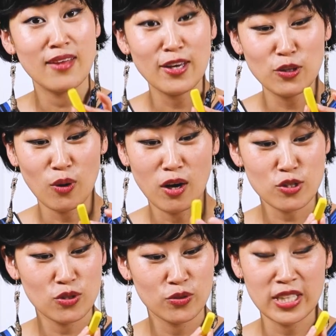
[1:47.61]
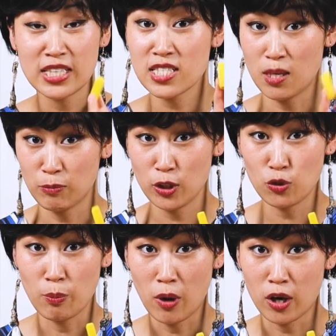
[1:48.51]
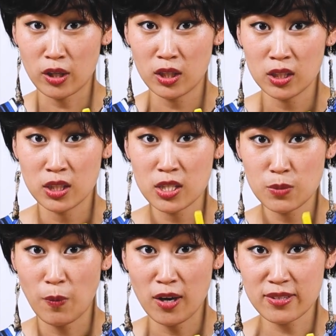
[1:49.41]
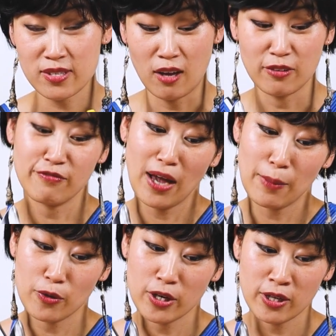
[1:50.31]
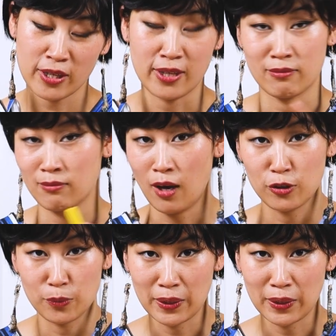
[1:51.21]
Then you also need something to mark the spots on the fabric and other